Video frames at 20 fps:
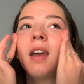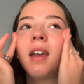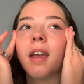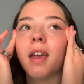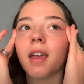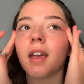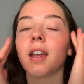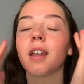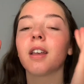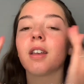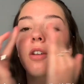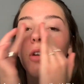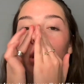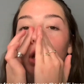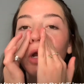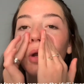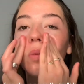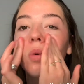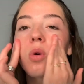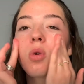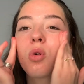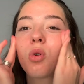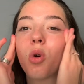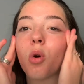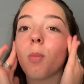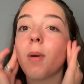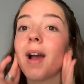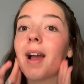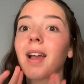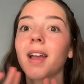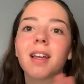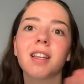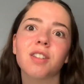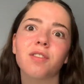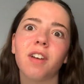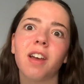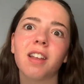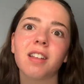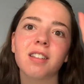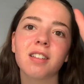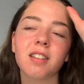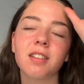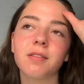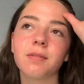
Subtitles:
and your hair won't grow back as fast